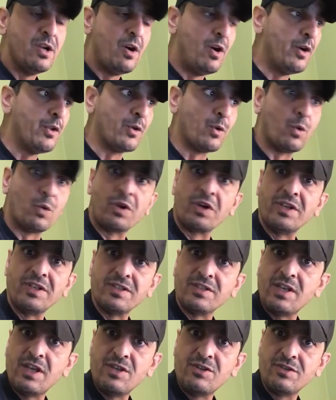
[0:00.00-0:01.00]
other
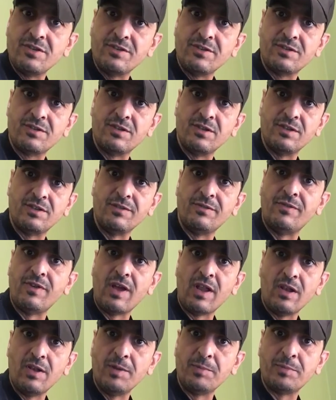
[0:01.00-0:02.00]
organizations to
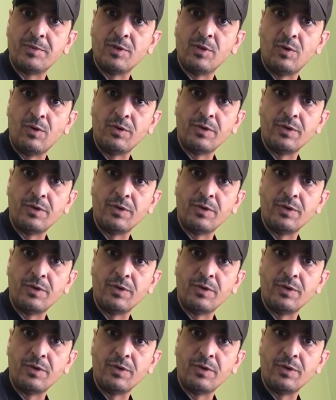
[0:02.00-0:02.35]
develop,